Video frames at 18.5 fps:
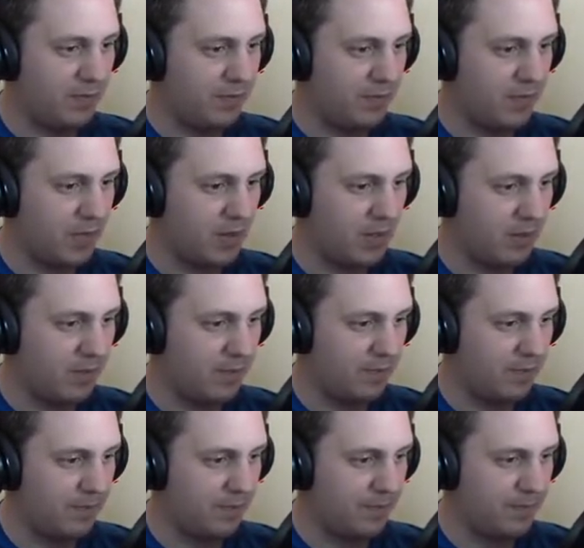The same
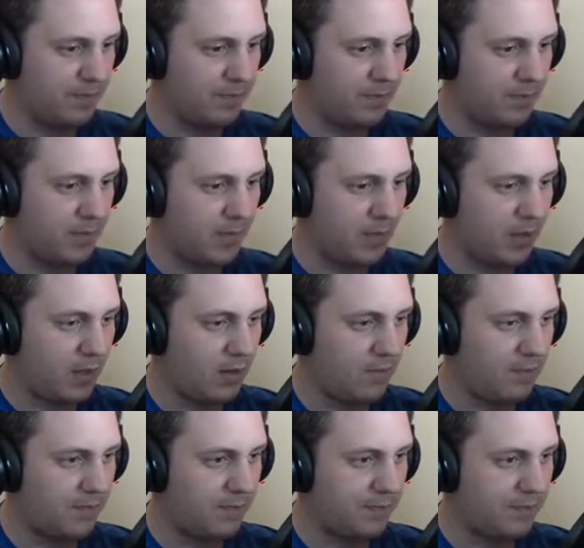damn rope from my
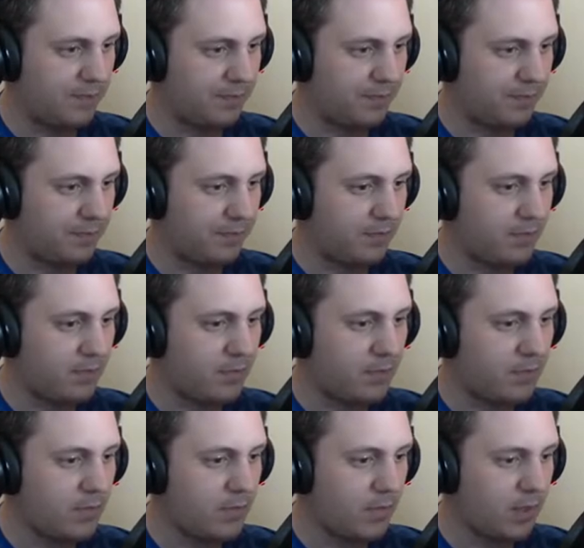dreams. What the
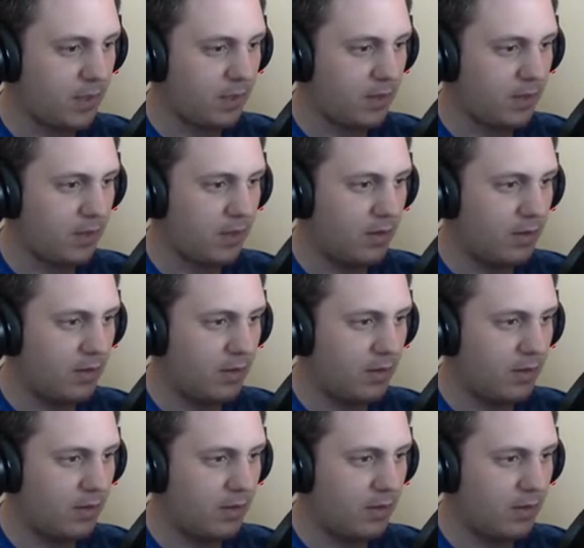hell does it mean?